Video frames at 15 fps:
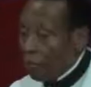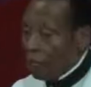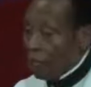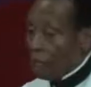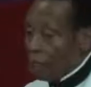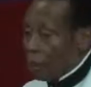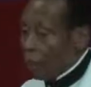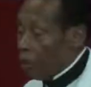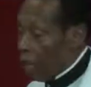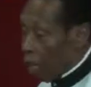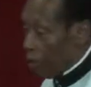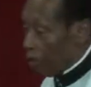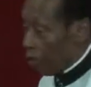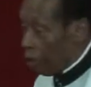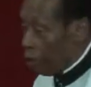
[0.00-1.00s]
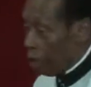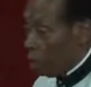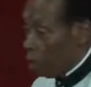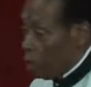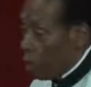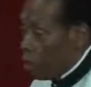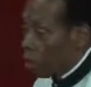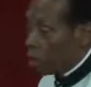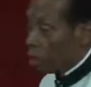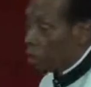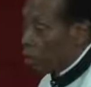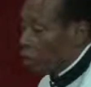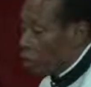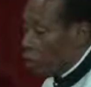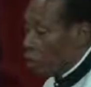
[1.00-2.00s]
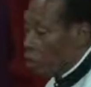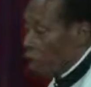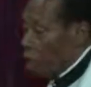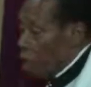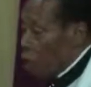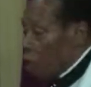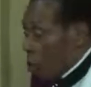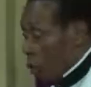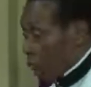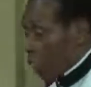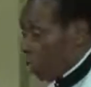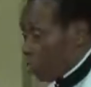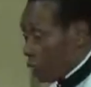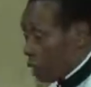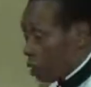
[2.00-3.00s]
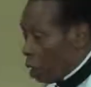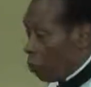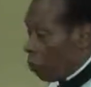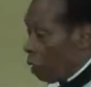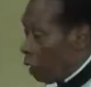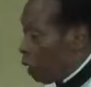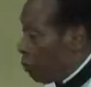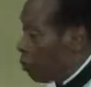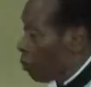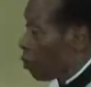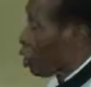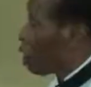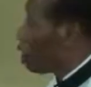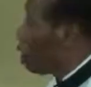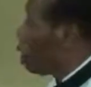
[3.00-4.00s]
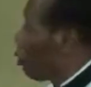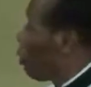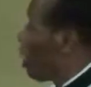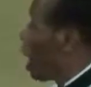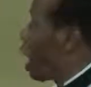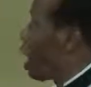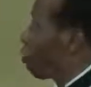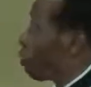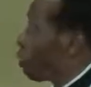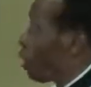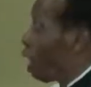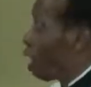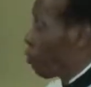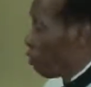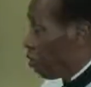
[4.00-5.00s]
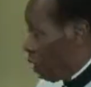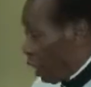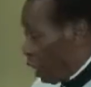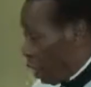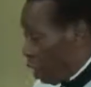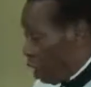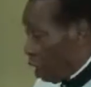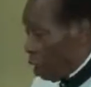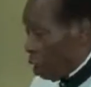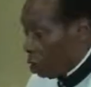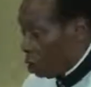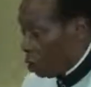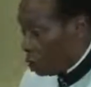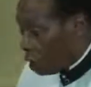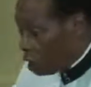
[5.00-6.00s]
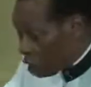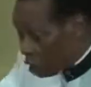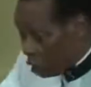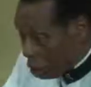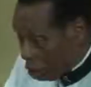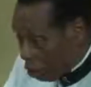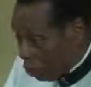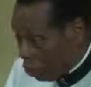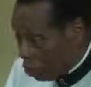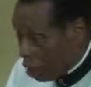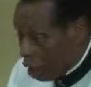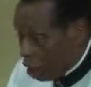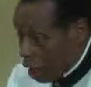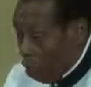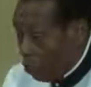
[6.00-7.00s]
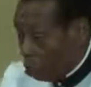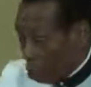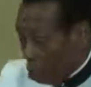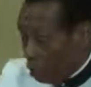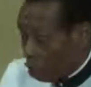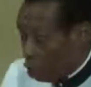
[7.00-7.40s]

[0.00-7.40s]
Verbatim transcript: miracle life. So, whilst that I'm here, so I'm qualified to teach you. I'm so,